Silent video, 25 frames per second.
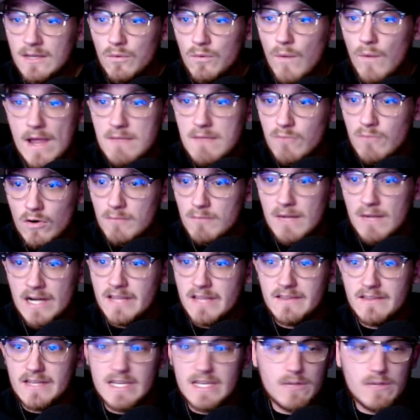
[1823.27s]
way more money
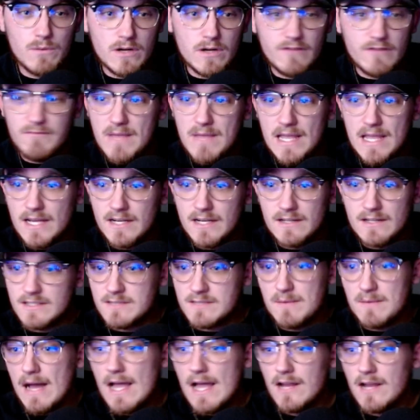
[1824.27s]
than he would have made in
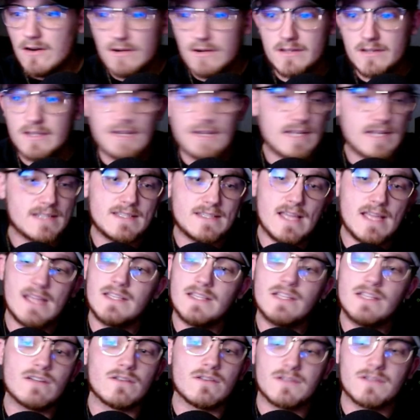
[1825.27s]
Aspyre in the next 10
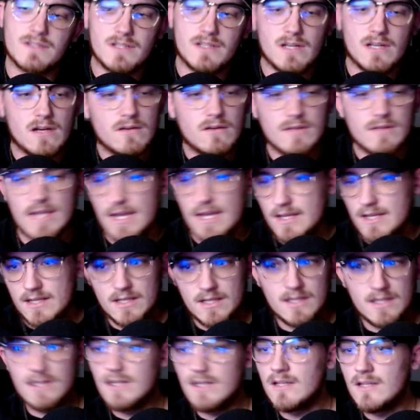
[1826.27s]
years, like
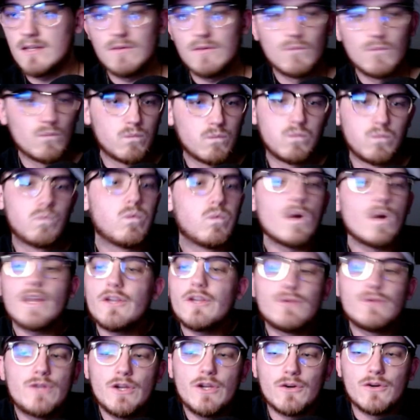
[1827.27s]
what do
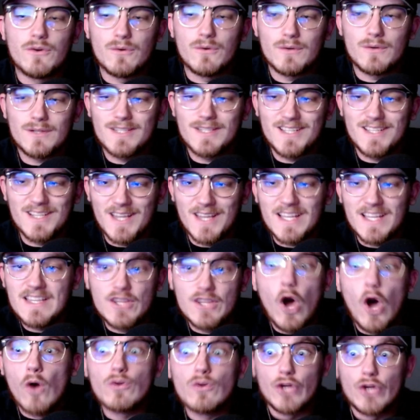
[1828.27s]
you do? Like,
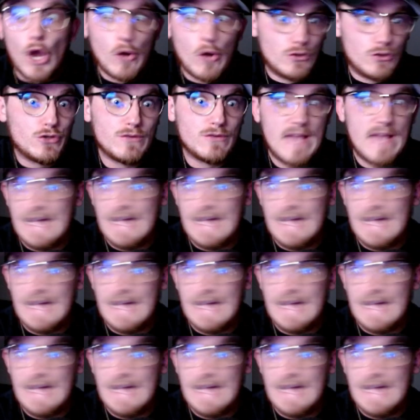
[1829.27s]
don't go do that.